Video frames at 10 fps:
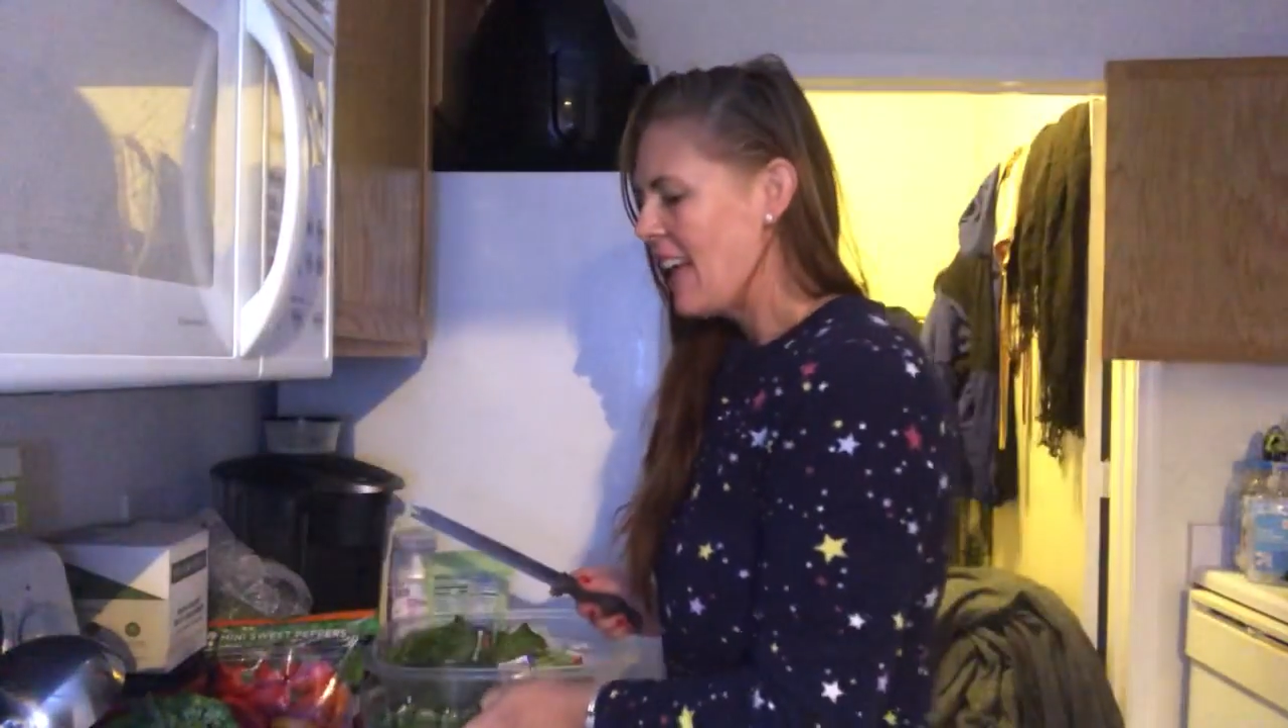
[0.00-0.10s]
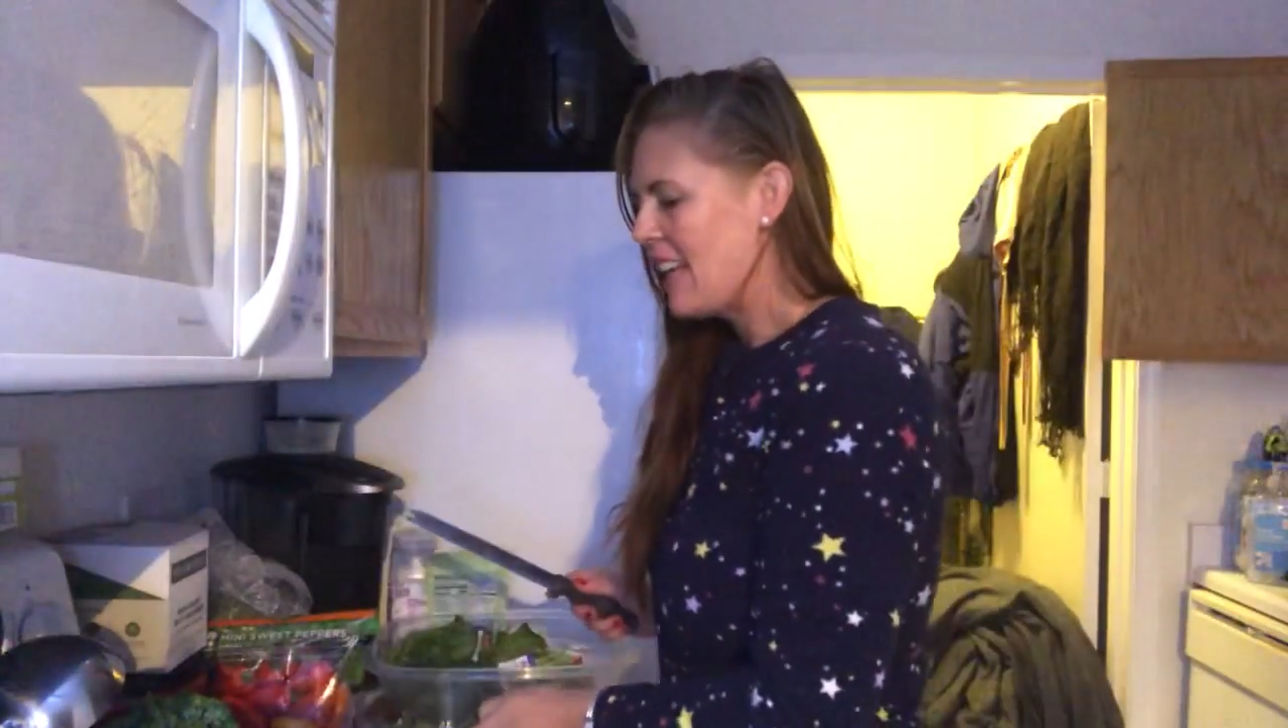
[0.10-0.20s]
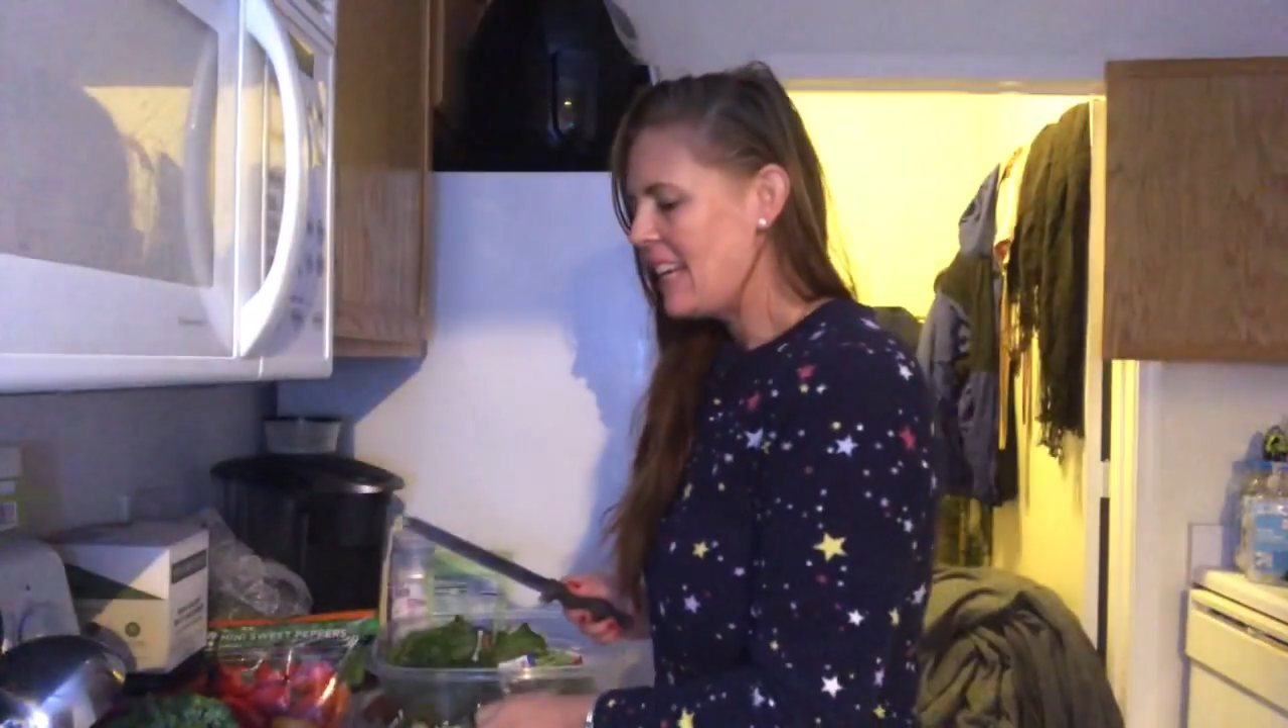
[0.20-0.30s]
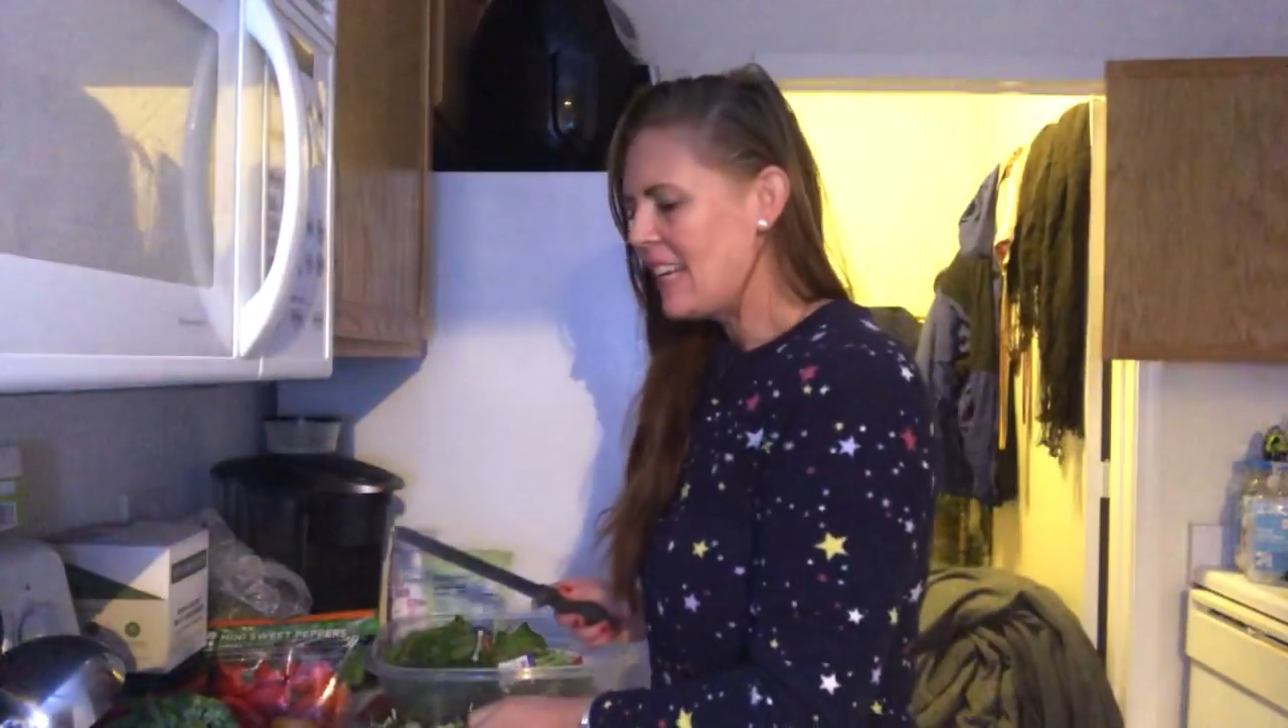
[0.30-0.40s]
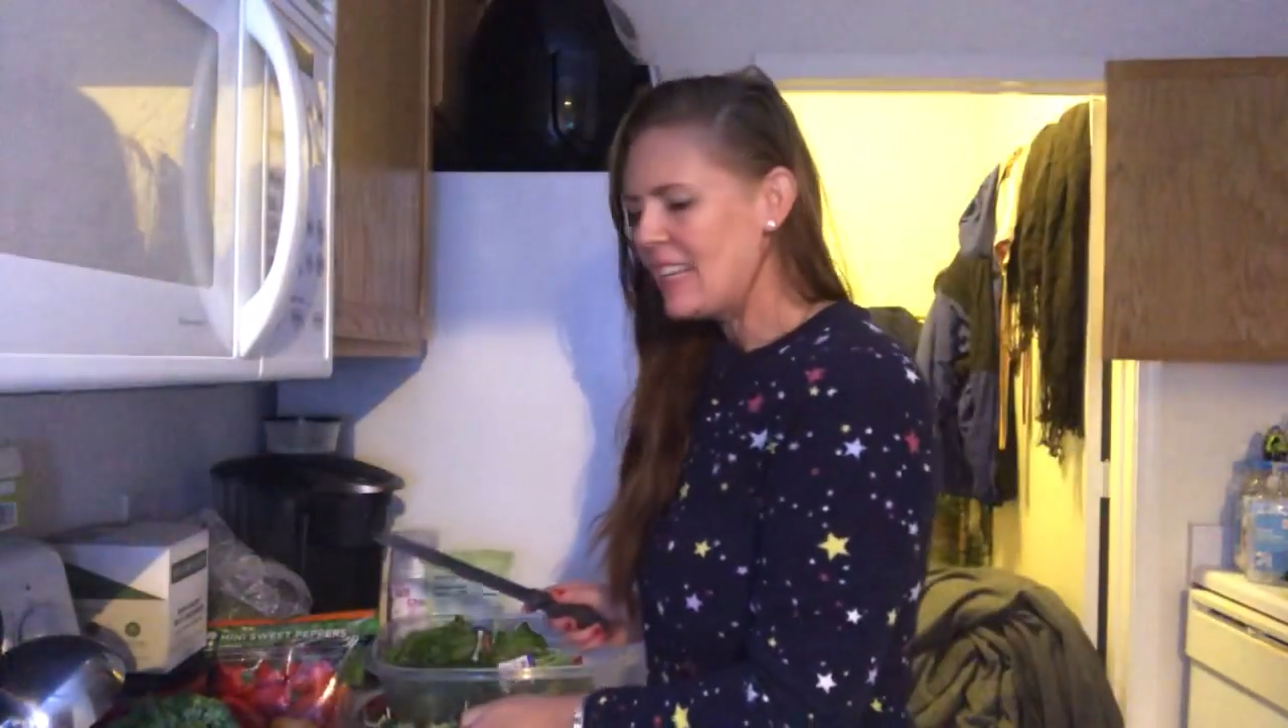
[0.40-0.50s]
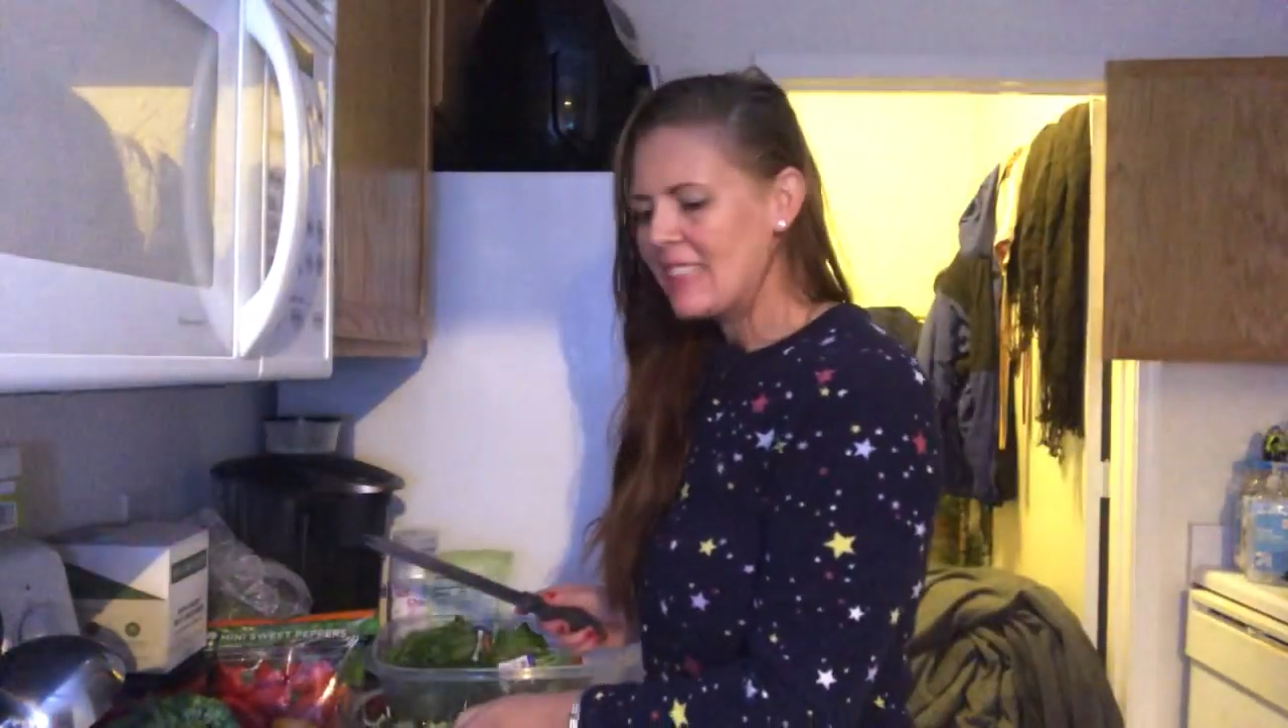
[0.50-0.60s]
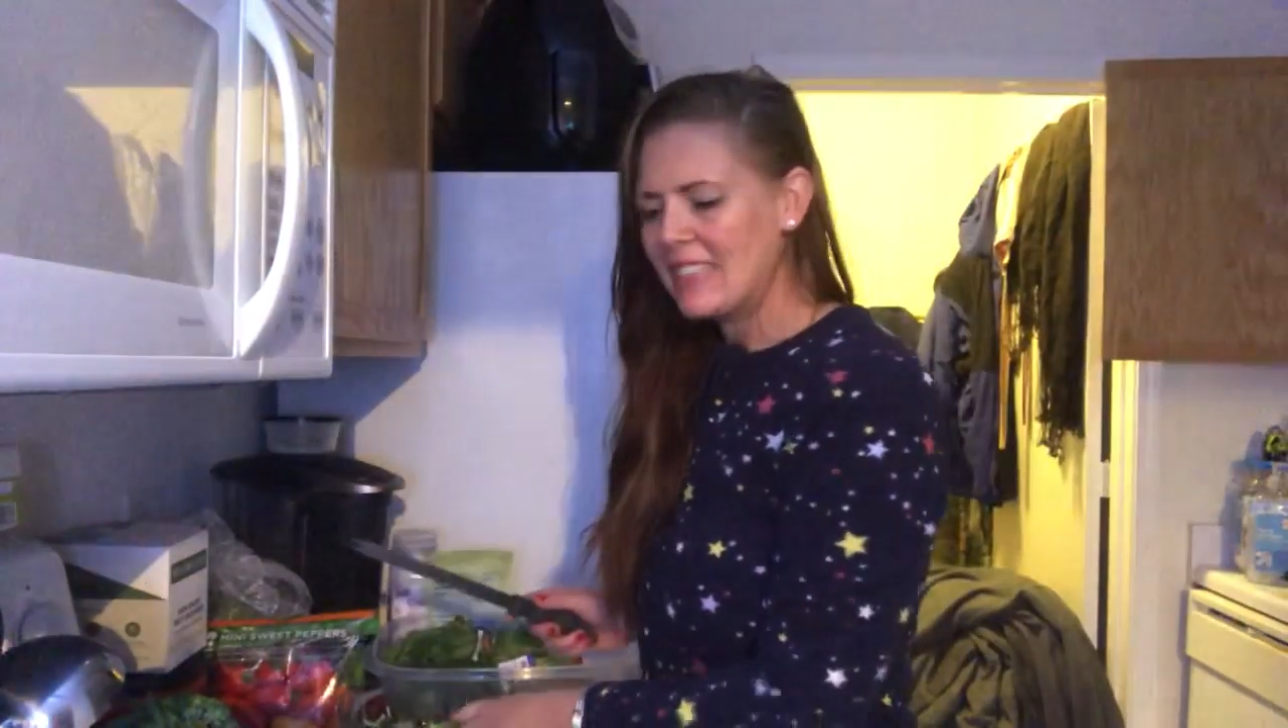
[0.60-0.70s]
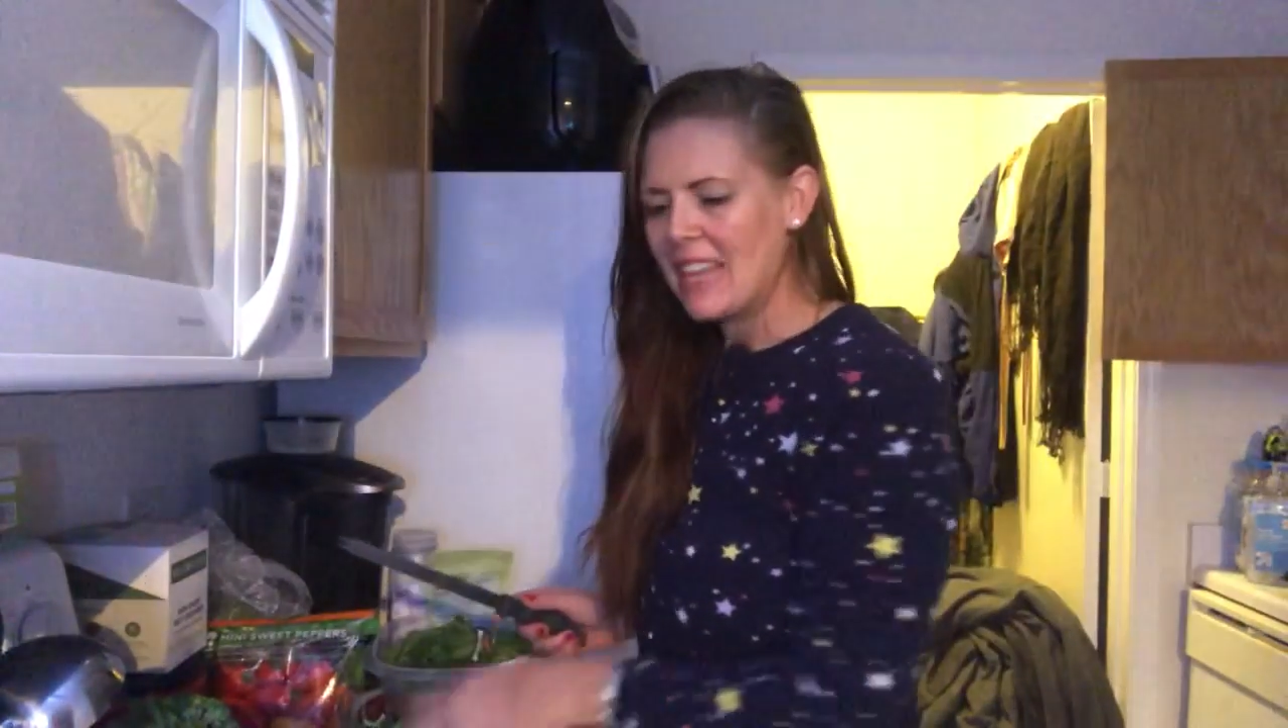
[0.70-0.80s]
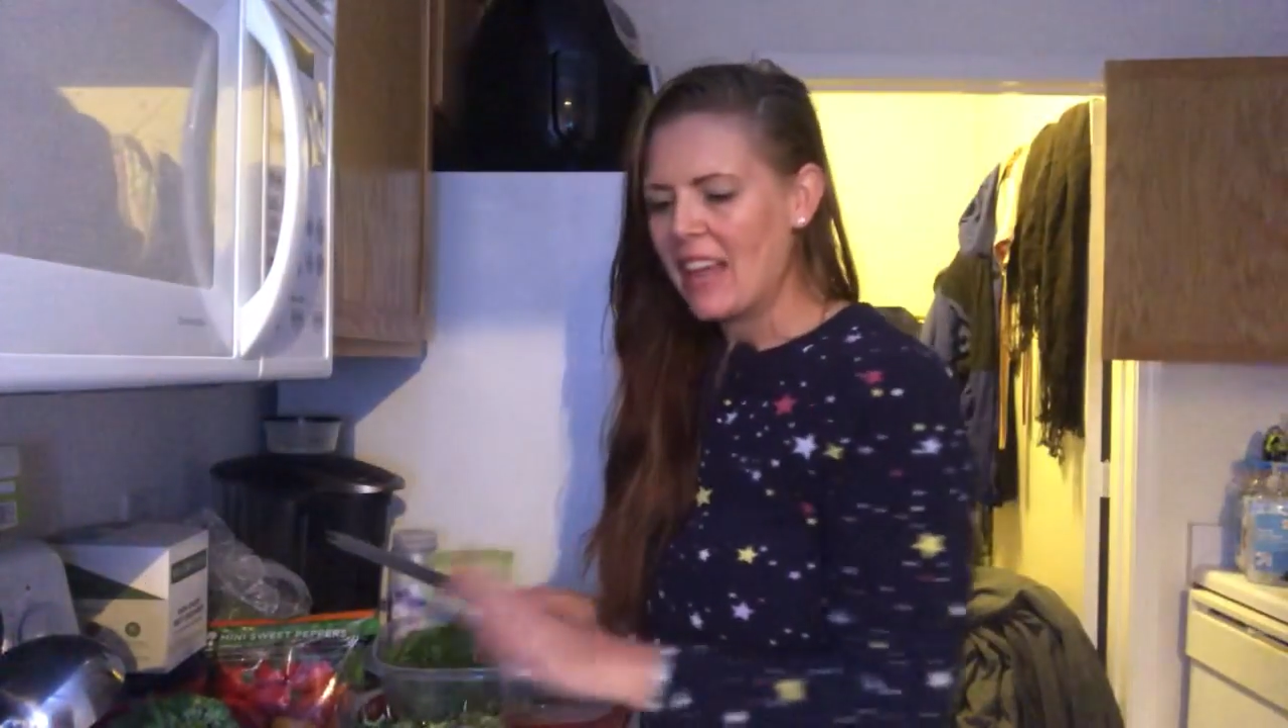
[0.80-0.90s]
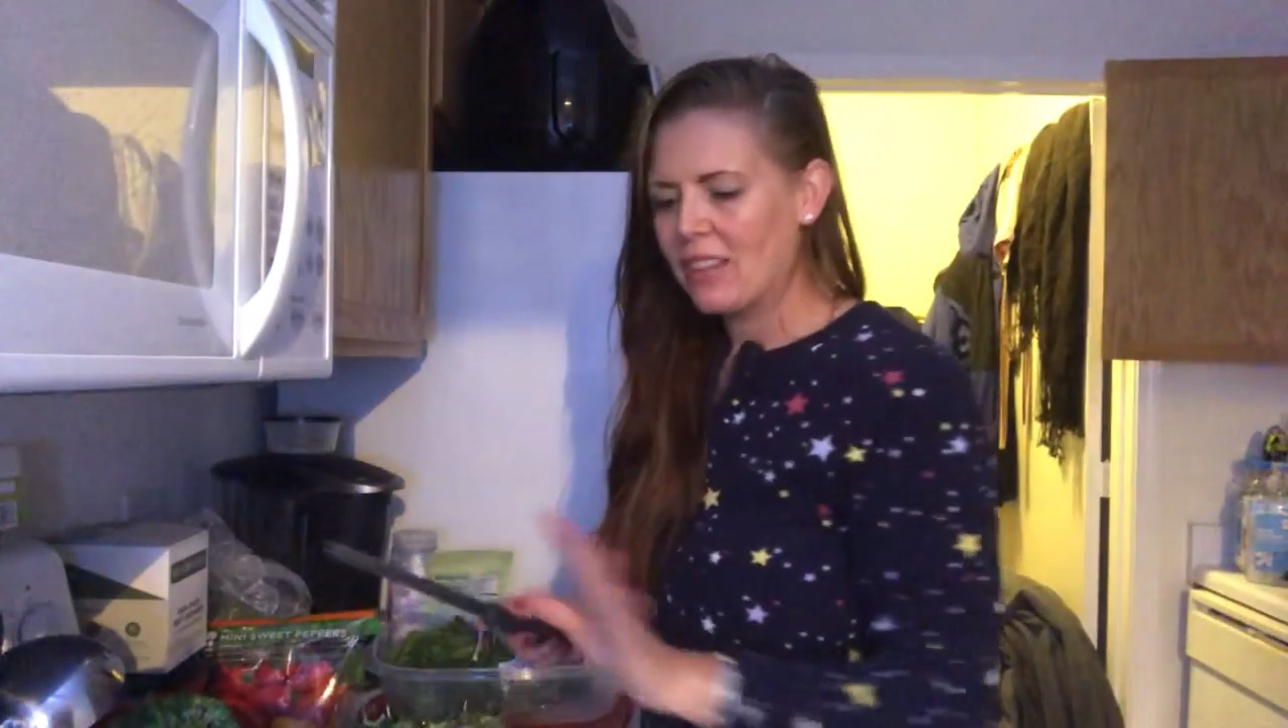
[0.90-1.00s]
And eating
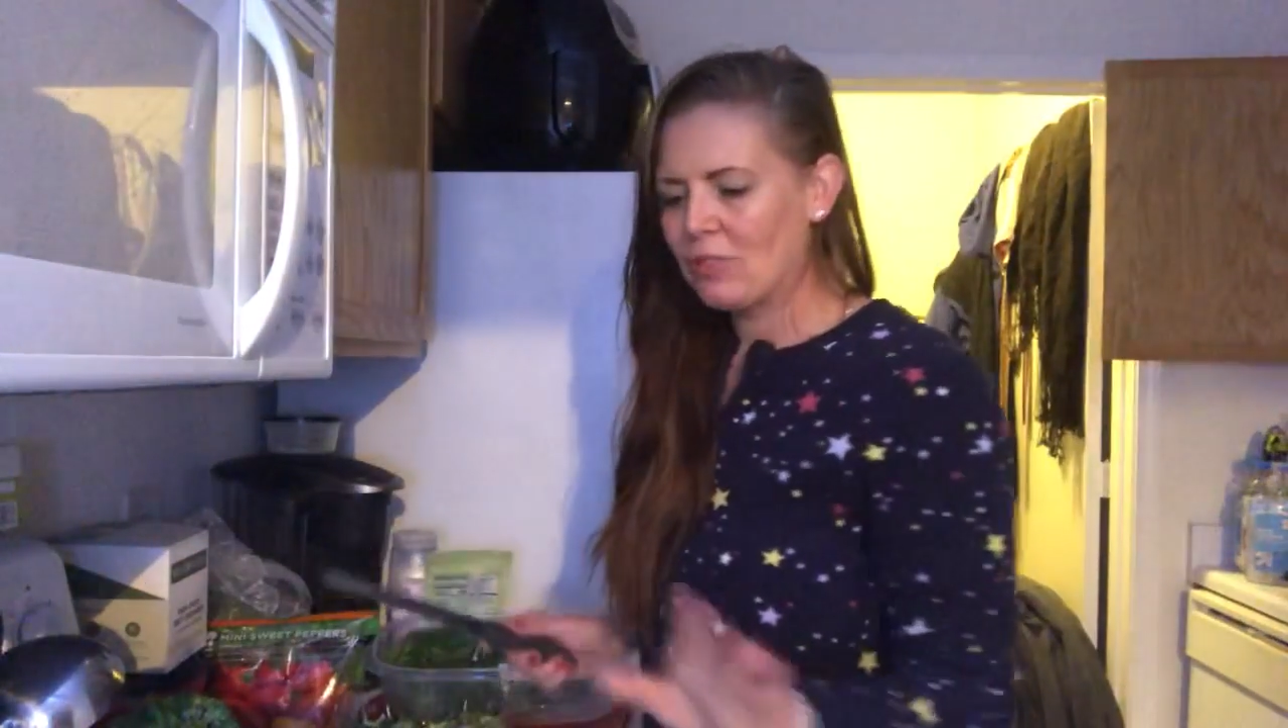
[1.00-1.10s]
salad